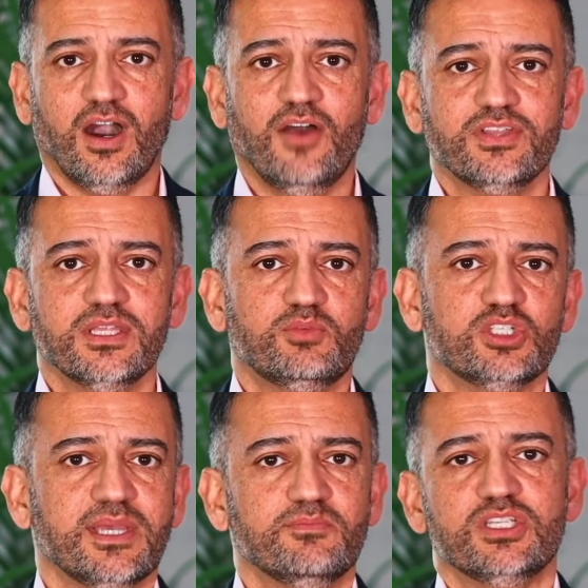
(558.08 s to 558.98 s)
Often the
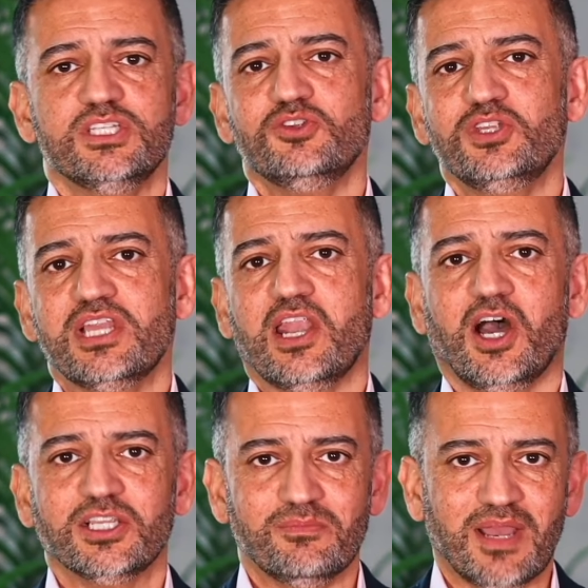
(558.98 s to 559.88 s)
perception is you need a
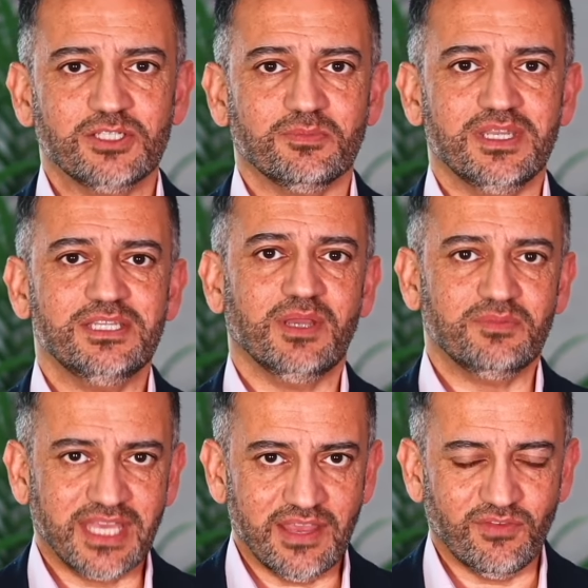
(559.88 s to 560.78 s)
large amount of money to be able
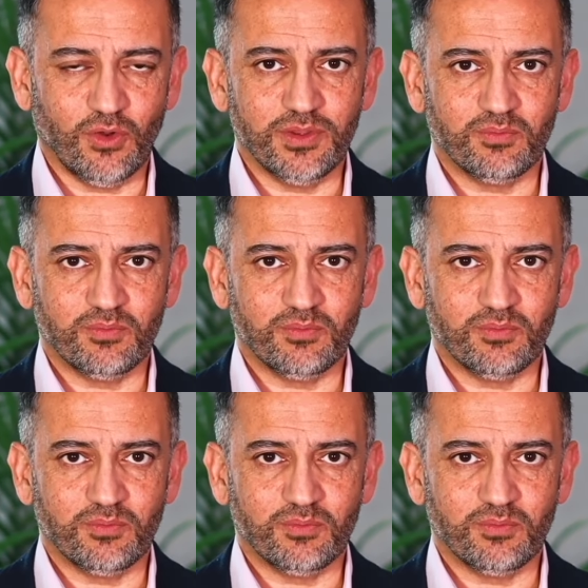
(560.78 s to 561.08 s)
to get involved in